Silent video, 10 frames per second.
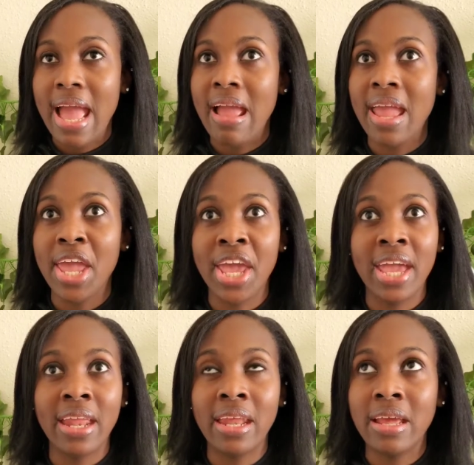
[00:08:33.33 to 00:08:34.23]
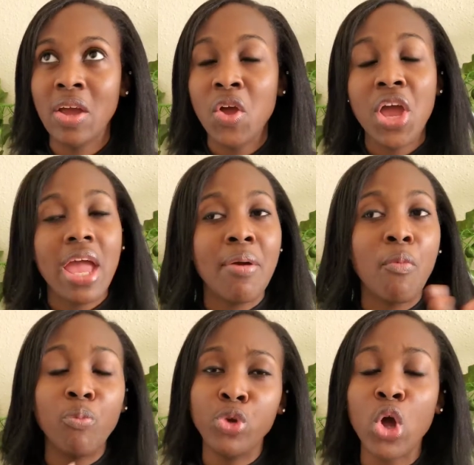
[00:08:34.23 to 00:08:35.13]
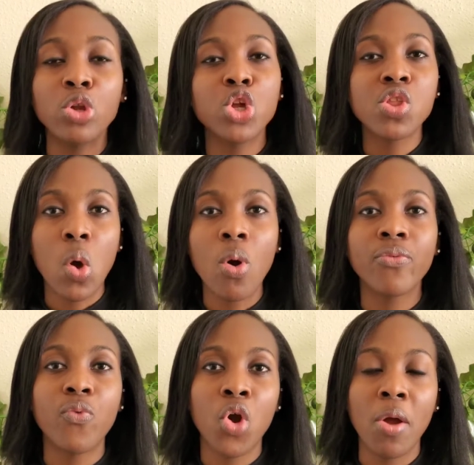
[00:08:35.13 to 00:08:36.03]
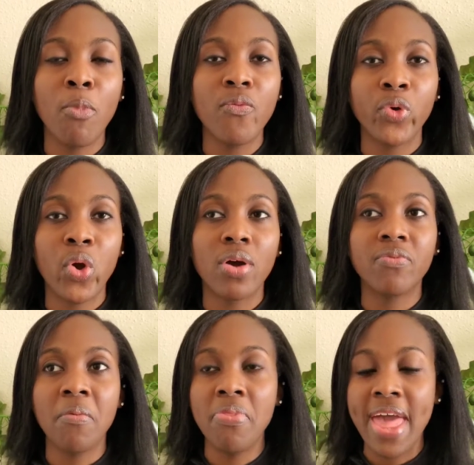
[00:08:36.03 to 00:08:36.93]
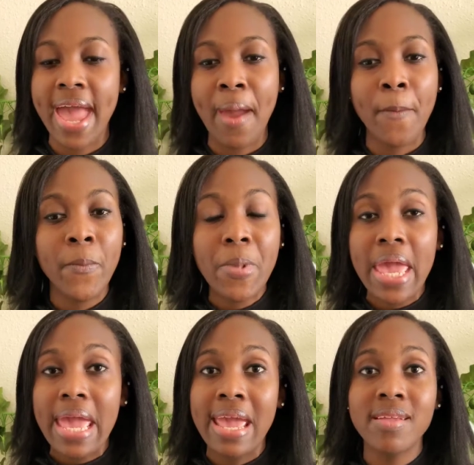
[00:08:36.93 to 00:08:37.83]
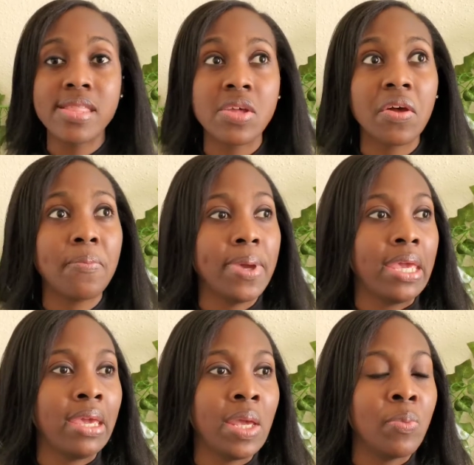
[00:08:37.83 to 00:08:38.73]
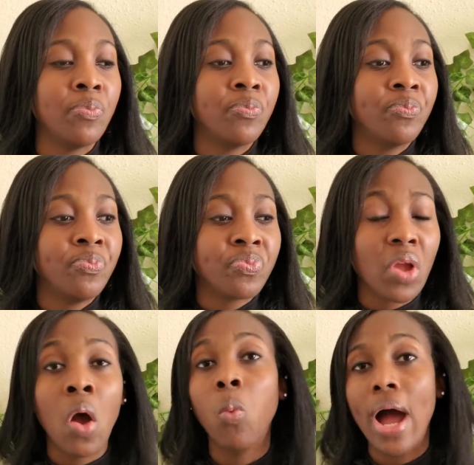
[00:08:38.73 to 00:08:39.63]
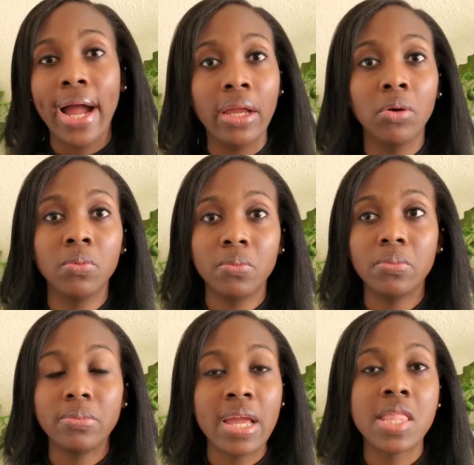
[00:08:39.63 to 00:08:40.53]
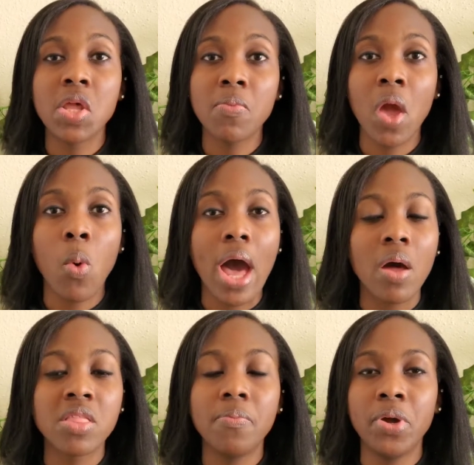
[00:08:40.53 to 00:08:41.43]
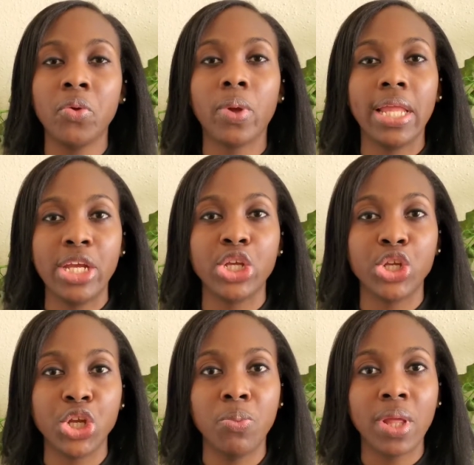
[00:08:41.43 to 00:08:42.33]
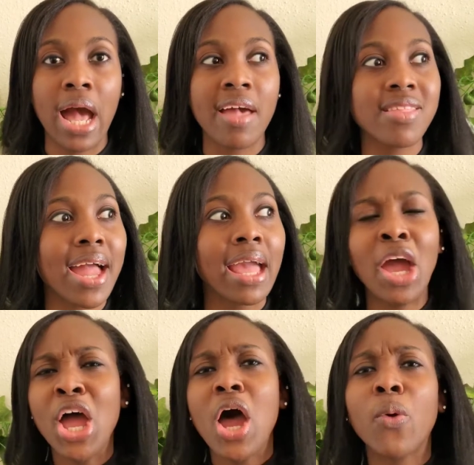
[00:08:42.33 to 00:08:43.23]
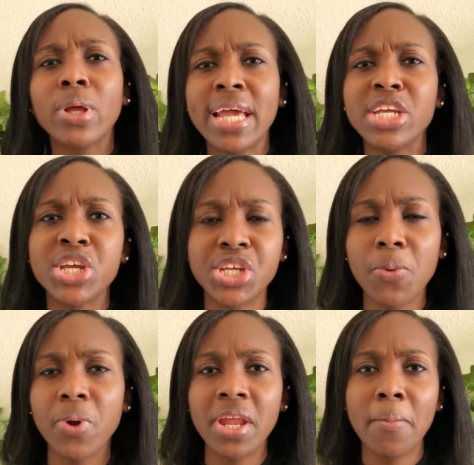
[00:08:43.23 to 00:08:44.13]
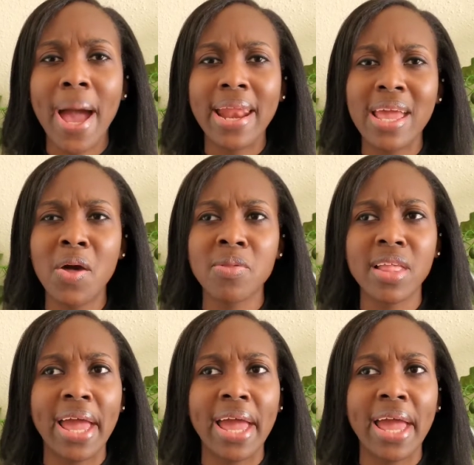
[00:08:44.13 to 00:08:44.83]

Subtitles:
And, you know, just going forward, moving on from that, it took me a while. It took me a while to build a relationship with God. It's like a relationship with anybody else.